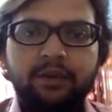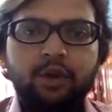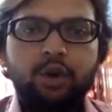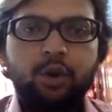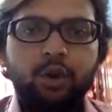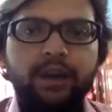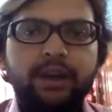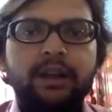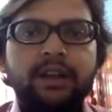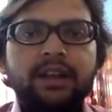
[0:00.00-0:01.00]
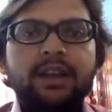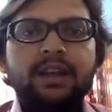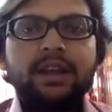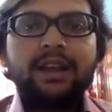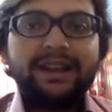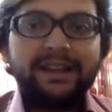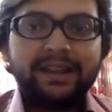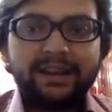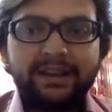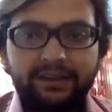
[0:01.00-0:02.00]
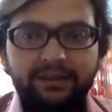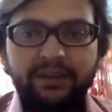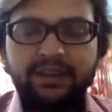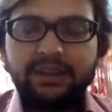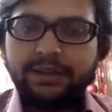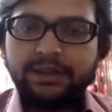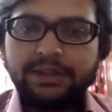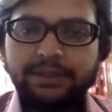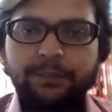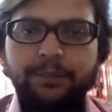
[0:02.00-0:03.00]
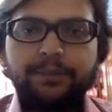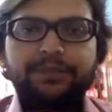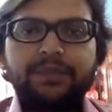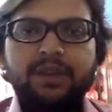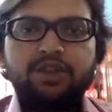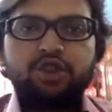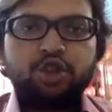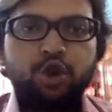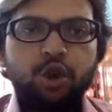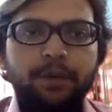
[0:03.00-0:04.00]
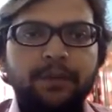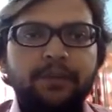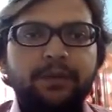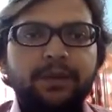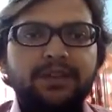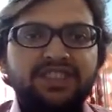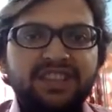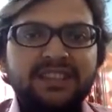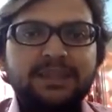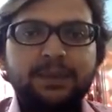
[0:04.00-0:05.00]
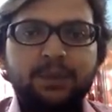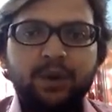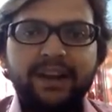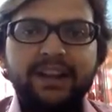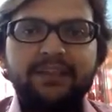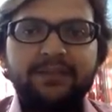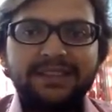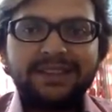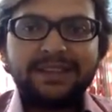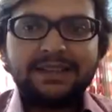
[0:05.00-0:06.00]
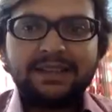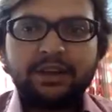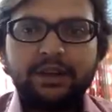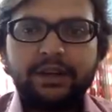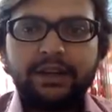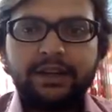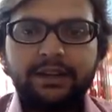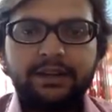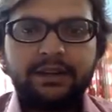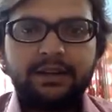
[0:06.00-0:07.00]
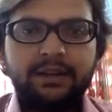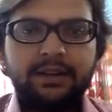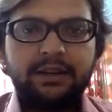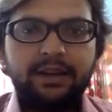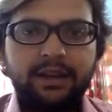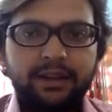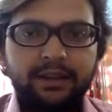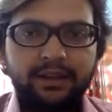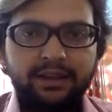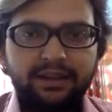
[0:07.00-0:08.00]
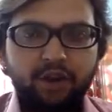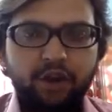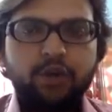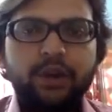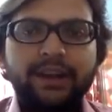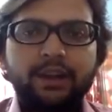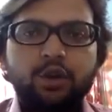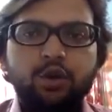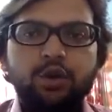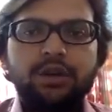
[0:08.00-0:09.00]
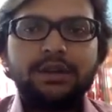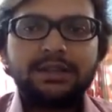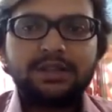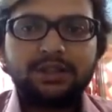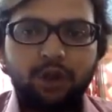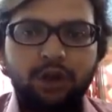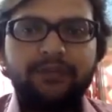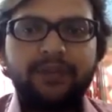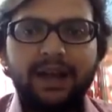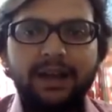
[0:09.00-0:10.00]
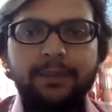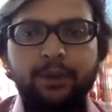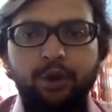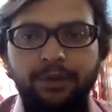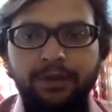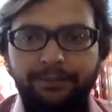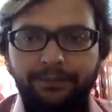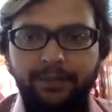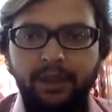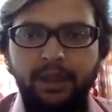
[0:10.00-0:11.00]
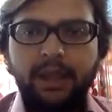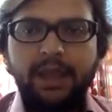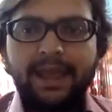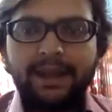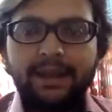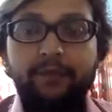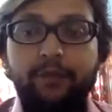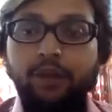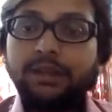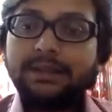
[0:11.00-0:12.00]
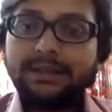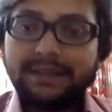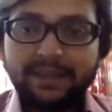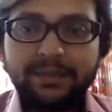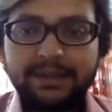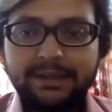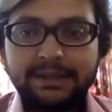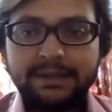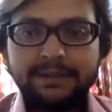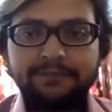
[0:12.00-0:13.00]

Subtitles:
over internet with each other, so just providing a physical security not going to solve our problem. And for the same reason,